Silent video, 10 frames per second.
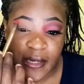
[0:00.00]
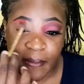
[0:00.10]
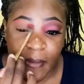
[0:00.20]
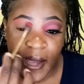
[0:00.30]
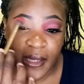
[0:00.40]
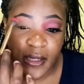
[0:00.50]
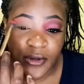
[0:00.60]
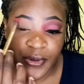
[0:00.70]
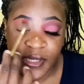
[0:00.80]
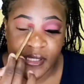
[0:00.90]
in my
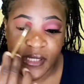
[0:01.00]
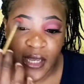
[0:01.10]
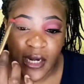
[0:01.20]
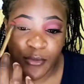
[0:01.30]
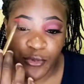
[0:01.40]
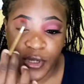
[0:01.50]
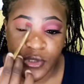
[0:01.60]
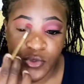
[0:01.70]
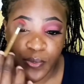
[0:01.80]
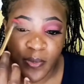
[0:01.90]
crease, and I'm
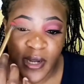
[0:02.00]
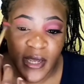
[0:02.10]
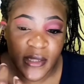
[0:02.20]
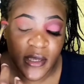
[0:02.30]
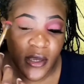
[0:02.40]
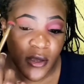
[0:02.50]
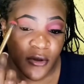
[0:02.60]
going to blend